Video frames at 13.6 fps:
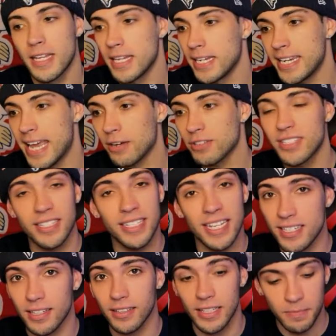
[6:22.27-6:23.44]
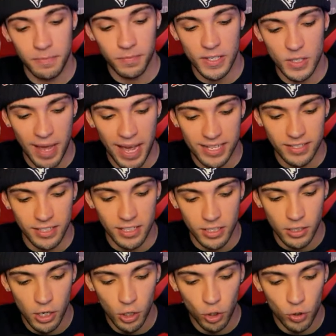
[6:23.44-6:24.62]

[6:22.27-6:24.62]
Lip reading: Now, statistically, this past season,